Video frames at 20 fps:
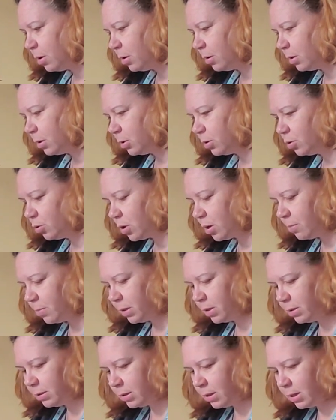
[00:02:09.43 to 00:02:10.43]
just drop my
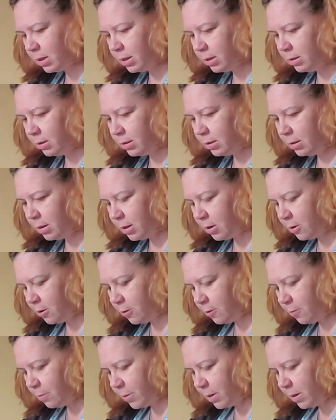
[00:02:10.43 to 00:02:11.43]
design. Now
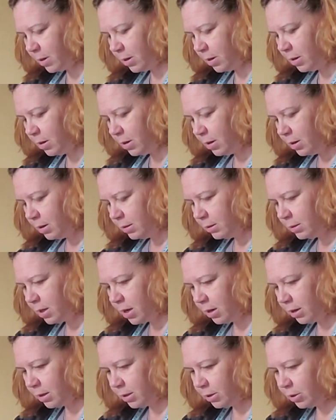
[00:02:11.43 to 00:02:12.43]
if my
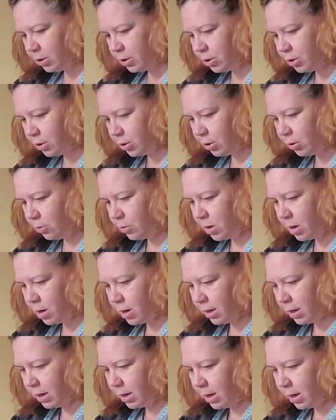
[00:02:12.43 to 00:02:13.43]
sock is too
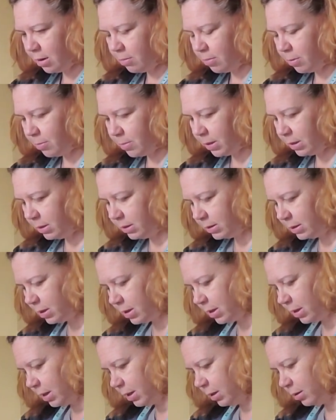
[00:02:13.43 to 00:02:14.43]
high up in my
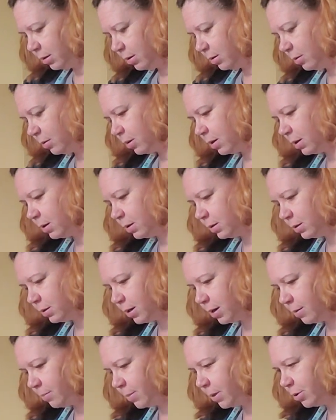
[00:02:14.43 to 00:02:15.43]
design, because
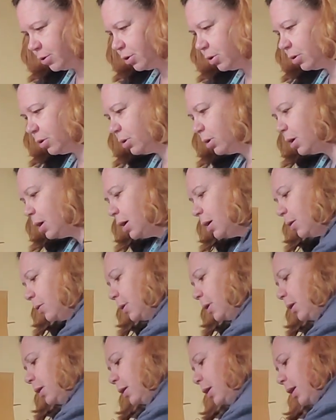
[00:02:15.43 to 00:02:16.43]
I measured,
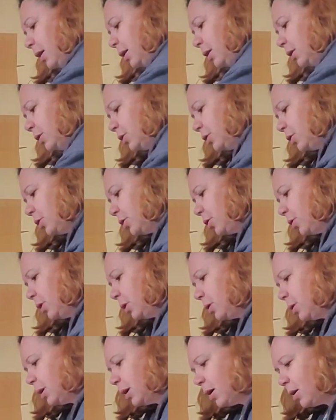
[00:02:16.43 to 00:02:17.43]
then I just scoot
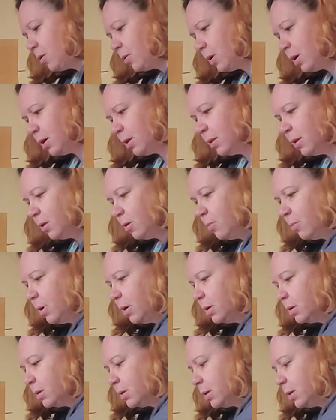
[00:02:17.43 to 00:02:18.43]
it down a little
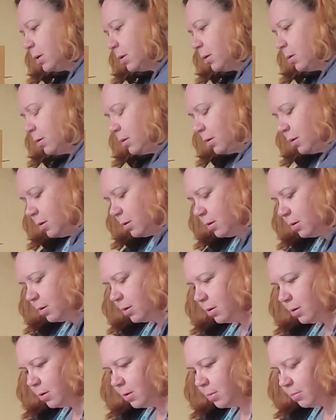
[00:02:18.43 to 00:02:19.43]
bit.
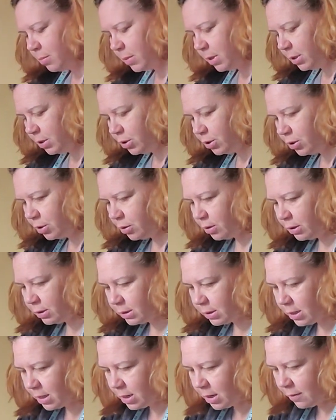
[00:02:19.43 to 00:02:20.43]
Make sure it's
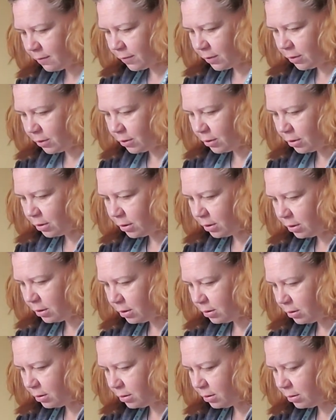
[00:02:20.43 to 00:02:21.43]
covered
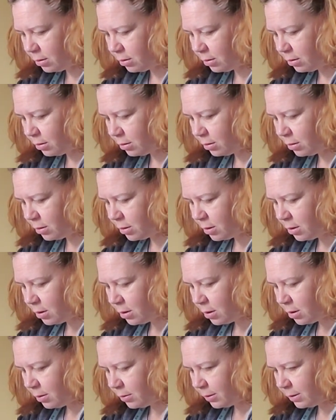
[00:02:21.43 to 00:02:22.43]

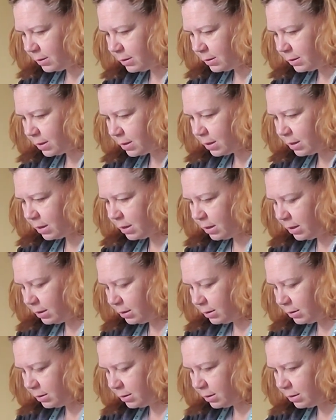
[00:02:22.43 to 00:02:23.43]
on the
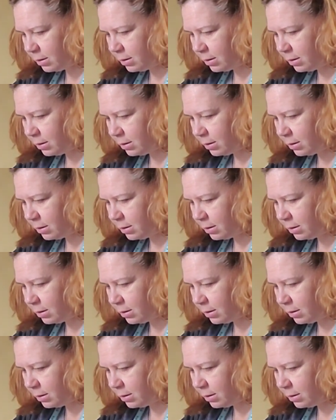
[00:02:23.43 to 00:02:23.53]
sides.